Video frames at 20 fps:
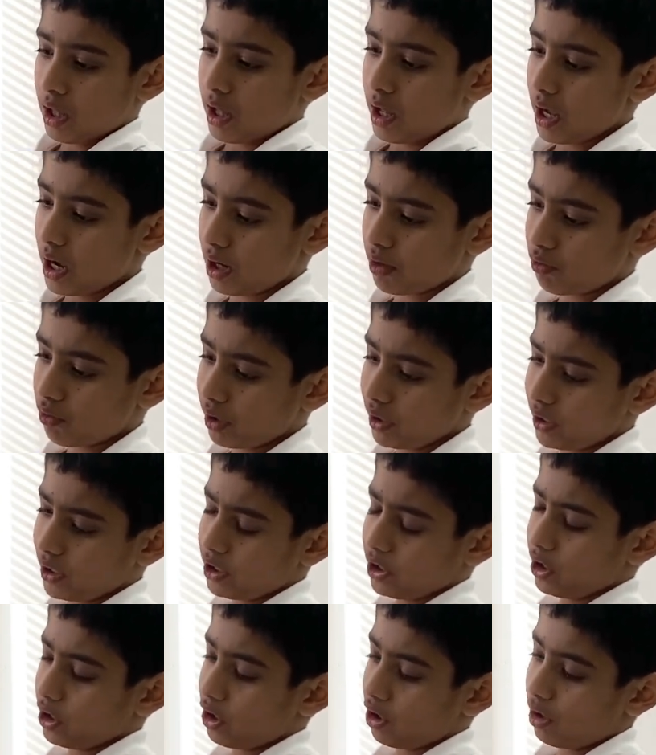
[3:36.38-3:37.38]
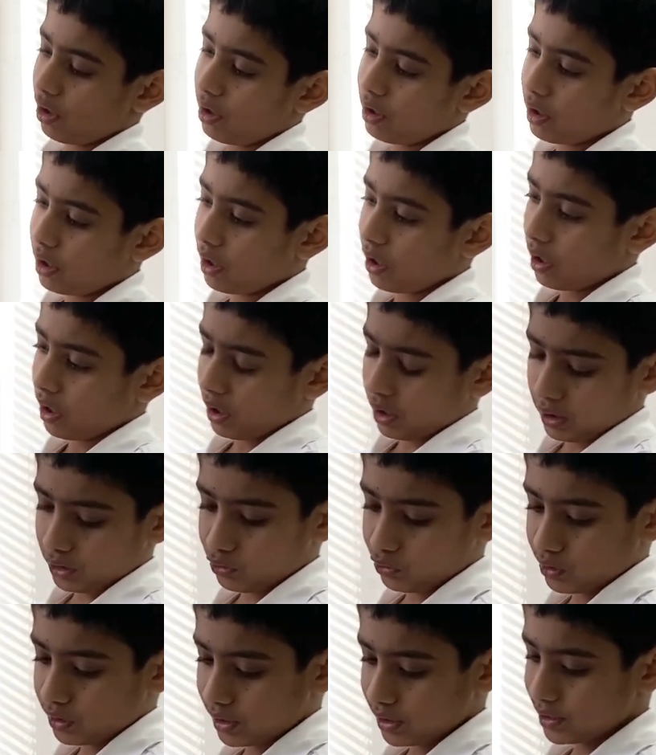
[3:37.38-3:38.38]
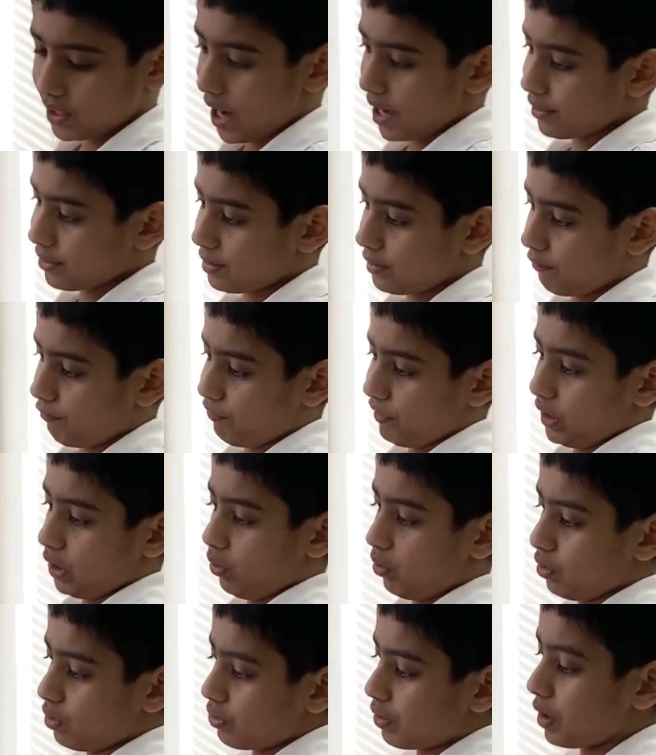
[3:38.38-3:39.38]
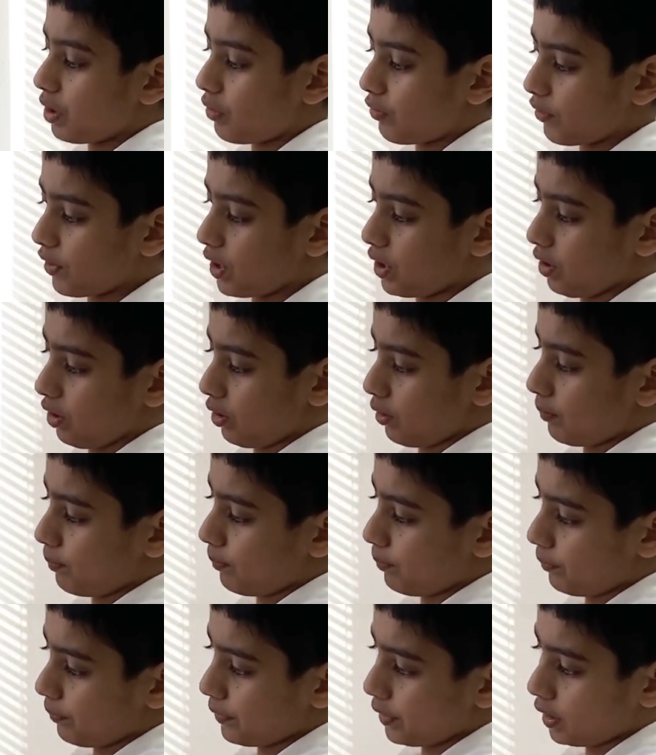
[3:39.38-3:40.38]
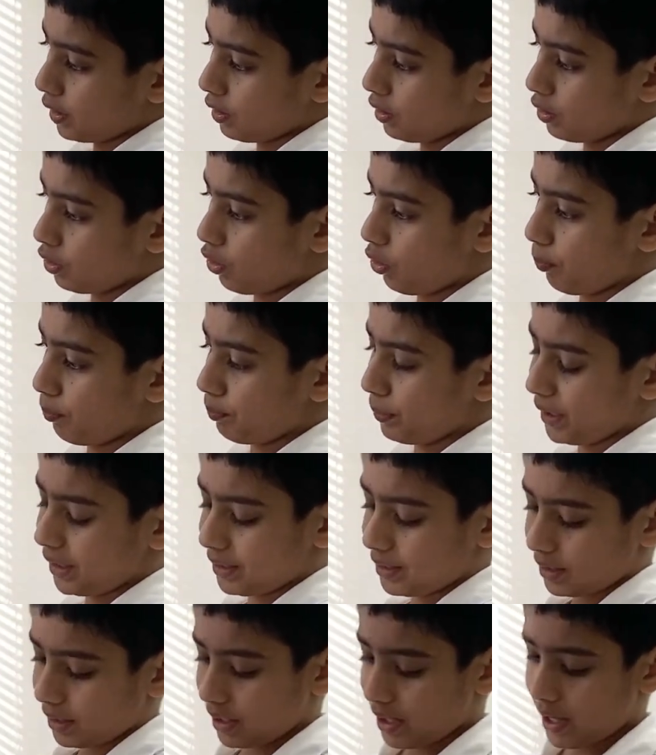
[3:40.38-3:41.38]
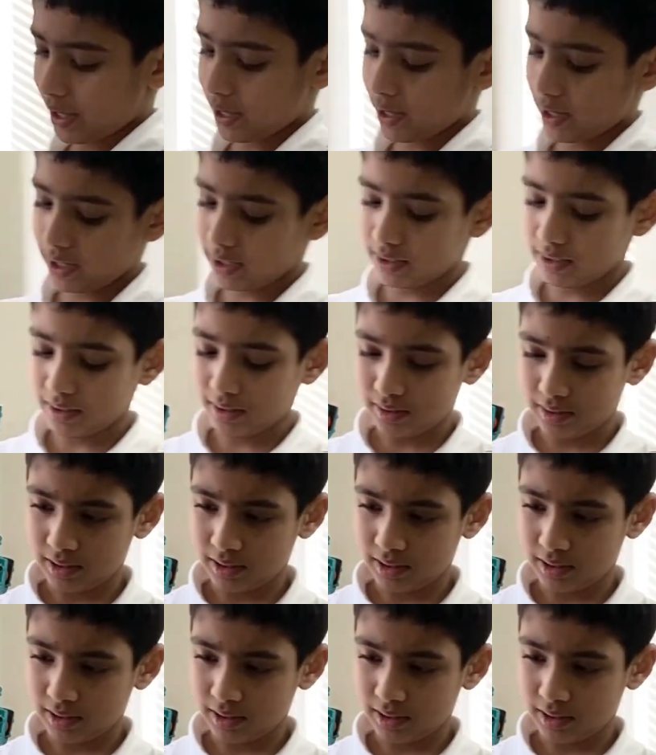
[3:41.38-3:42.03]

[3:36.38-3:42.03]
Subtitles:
And right here, you can attach the wheels right over here. So beak and